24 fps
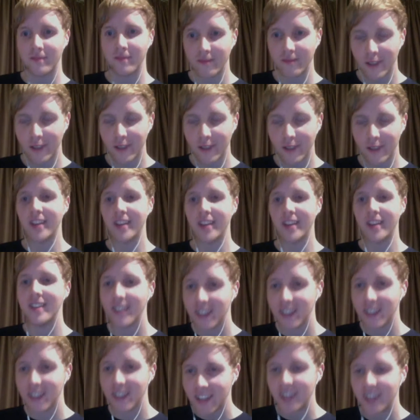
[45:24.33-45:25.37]
They're good.
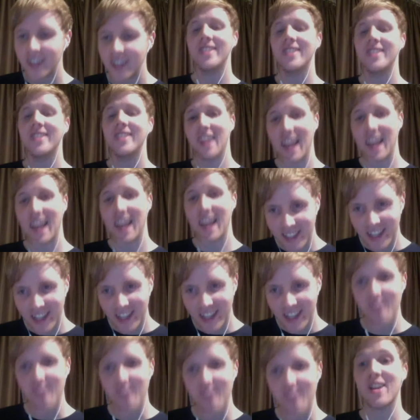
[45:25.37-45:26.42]
They're light.
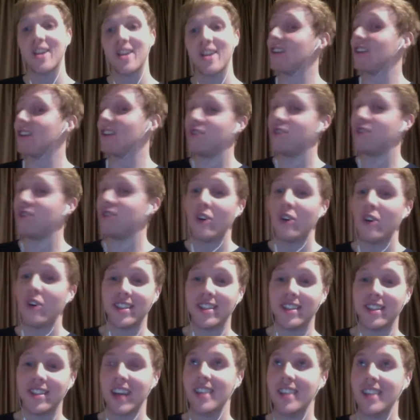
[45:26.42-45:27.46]
You know what?
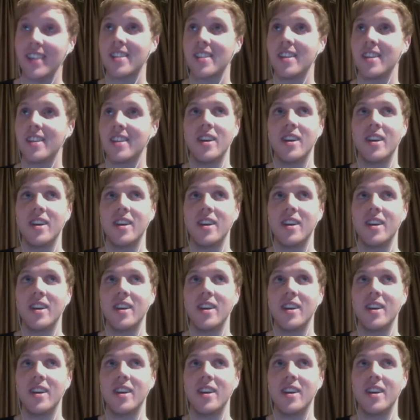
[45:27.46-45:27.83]
It's nice